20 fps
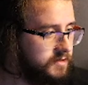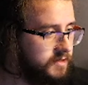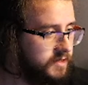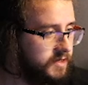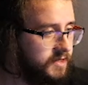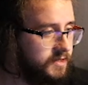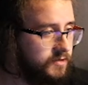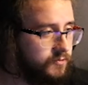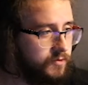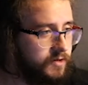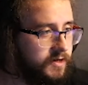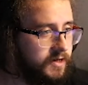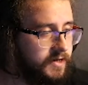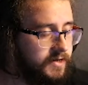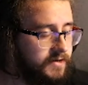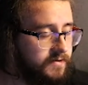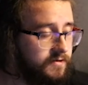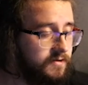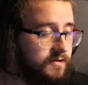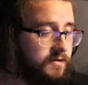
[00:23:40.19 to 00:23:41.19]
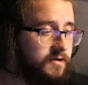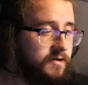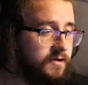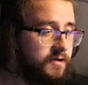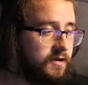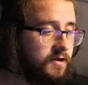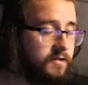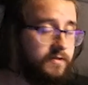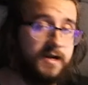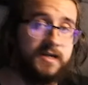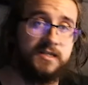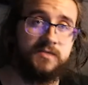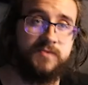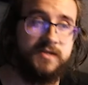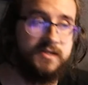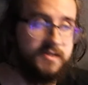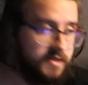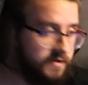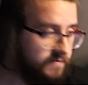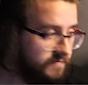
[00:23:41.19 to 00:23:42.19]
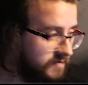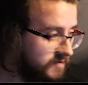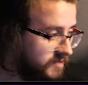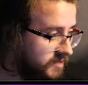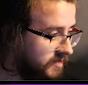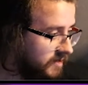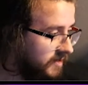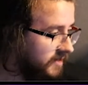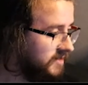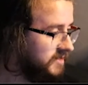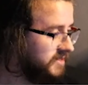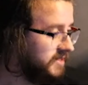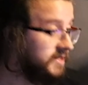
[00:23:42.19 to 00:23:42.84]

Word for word: Either way, that's me done for tonight.